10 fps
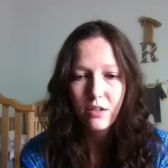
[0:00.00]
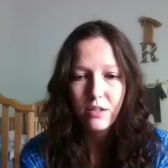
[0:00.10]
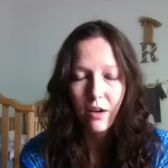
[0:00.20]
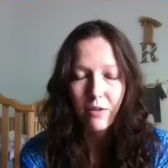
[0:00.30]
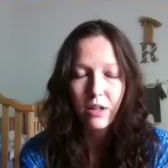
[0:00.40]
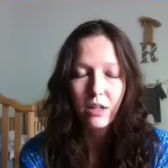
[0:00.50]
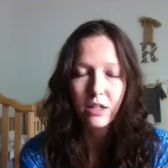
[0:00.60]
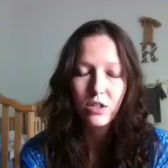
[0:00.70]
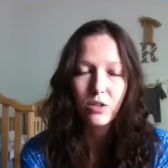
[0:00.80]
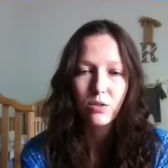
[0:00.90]

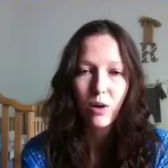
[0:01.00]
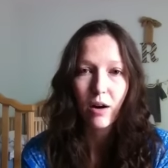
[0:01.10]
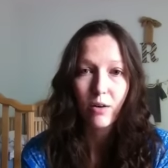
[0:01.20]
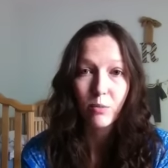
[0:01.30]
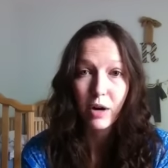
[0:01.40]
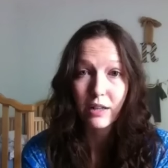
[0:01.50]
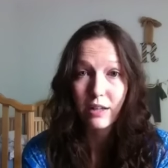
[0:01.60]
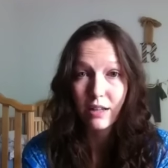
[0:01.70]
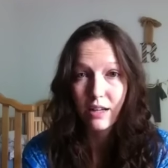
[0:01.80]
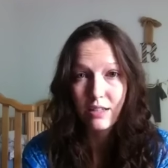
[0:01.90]
definitely to our
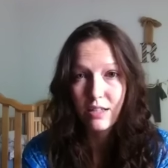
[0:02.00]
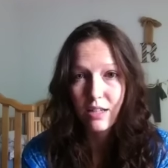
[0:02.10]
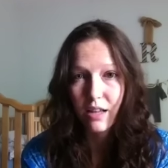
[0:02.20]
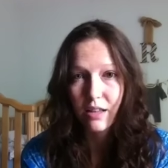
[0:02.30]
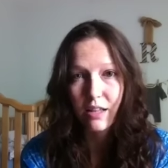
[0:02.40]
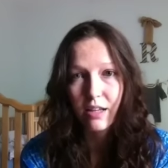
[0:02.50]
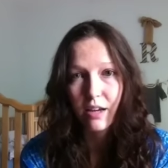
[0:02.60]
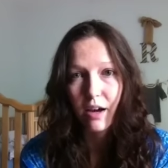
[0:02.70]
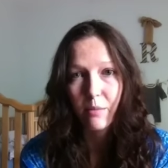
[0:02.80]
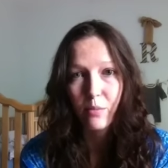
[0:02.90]
Bradley classes and
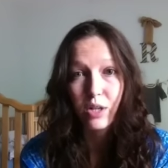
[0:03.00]
the um,